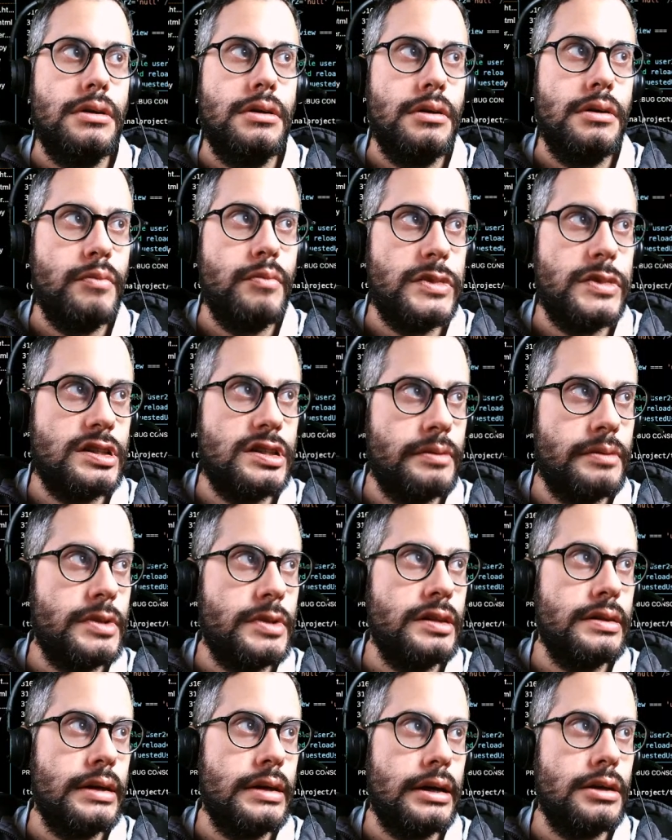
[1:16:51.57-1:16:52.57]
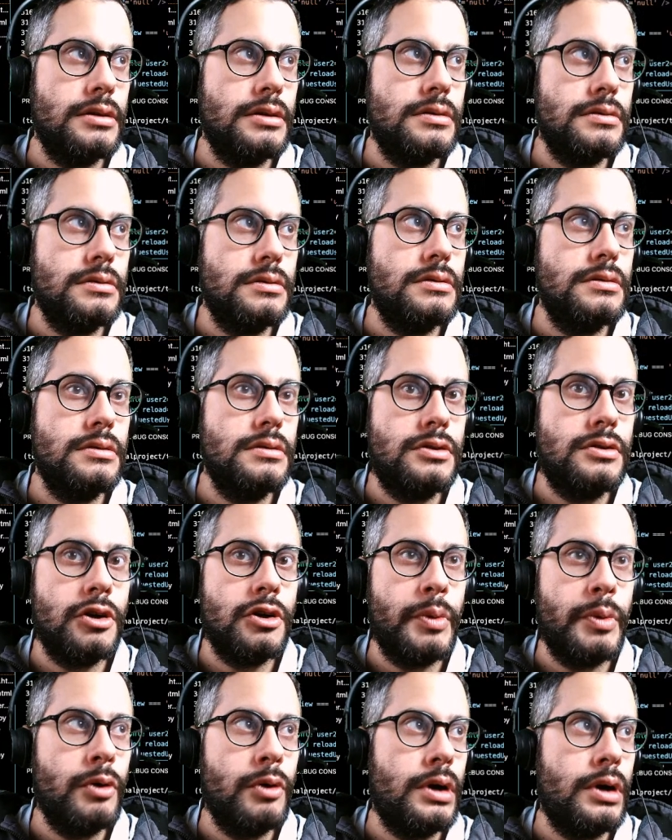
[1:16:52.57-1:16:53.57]
but it's something that took
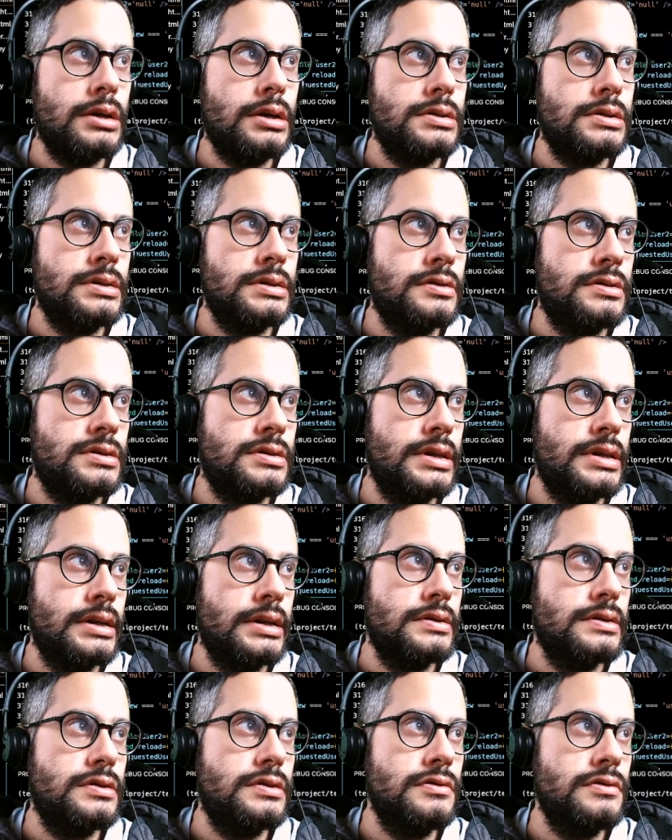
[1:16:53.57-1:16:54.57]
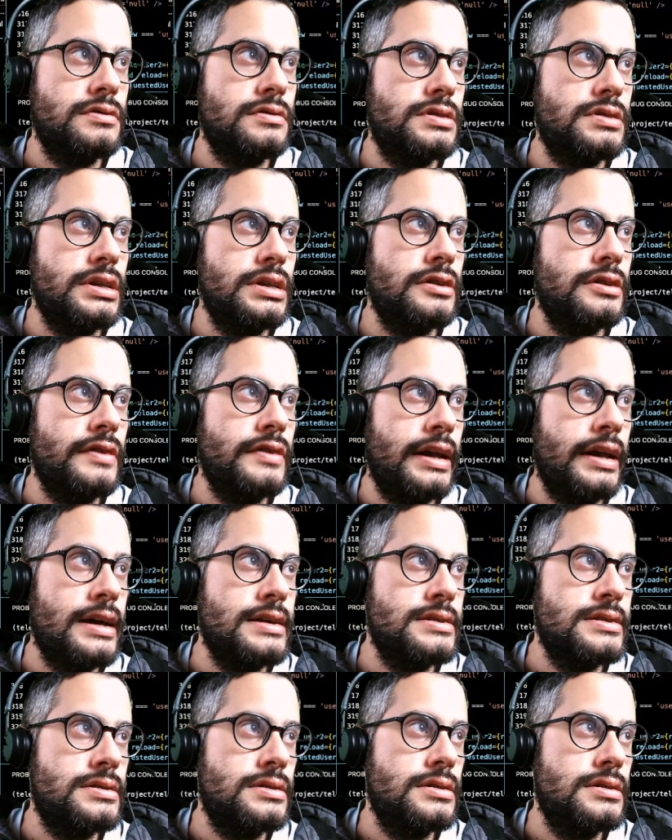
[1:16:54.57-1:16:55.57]
me a while to understand. So you'll see here that
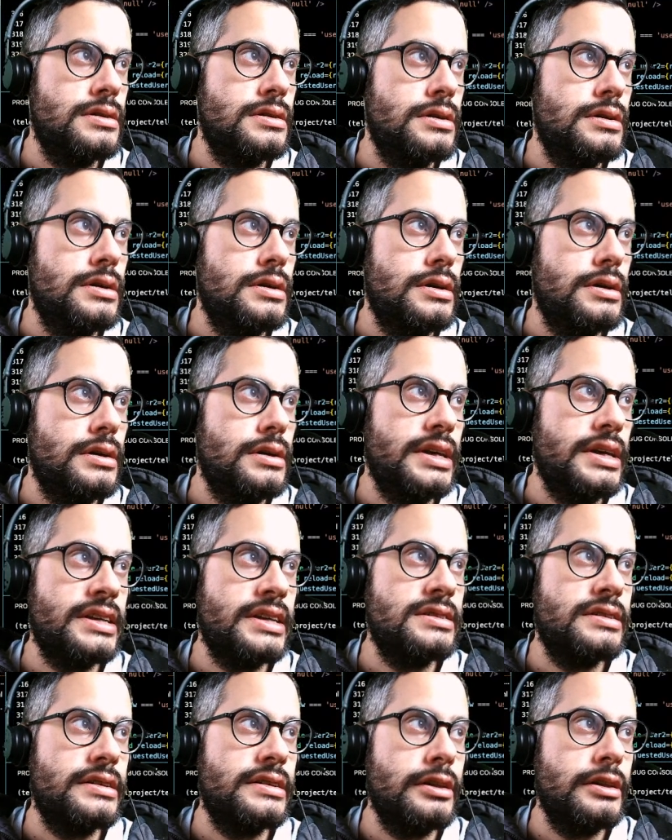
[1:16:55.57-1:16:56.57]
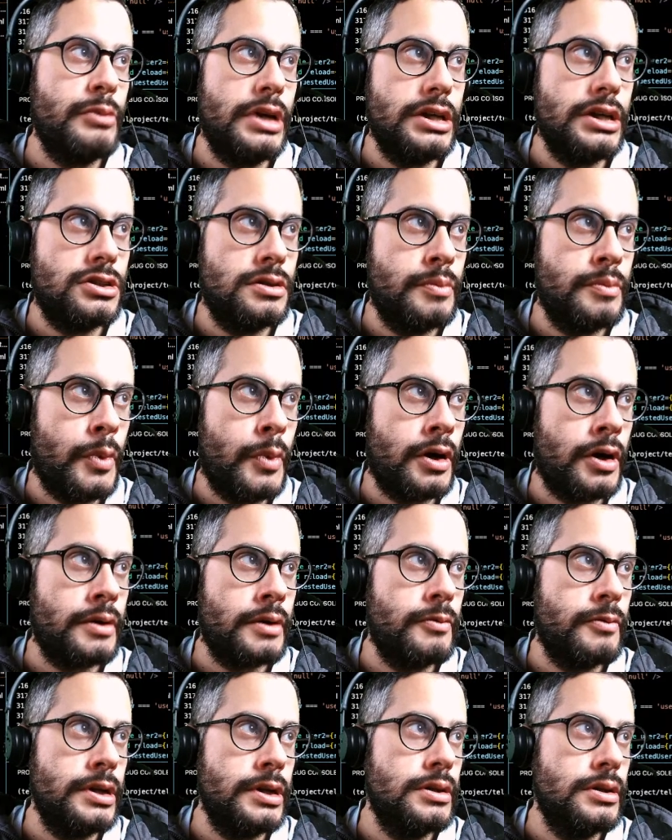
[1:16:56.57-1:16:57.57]
has exclamation mark
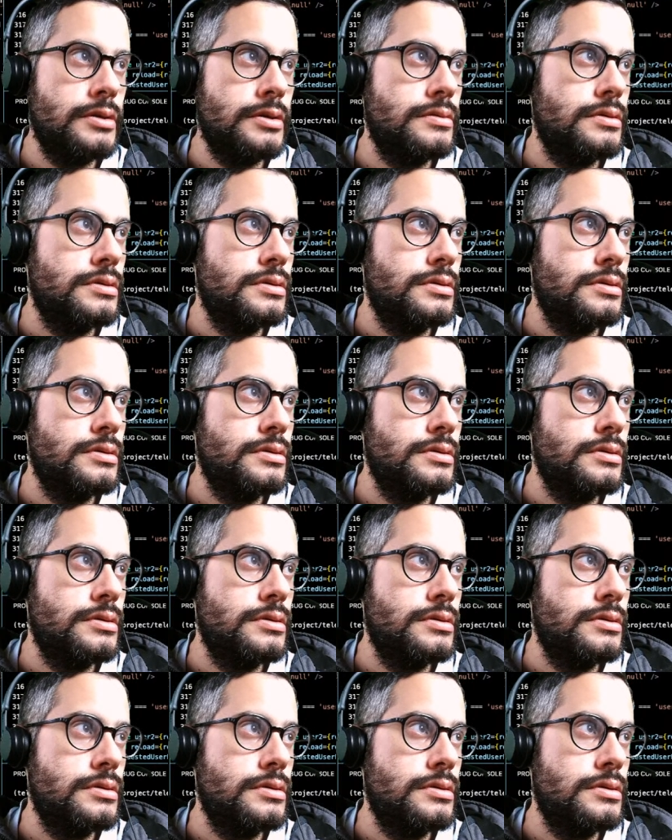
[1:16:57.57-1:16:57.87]
reload.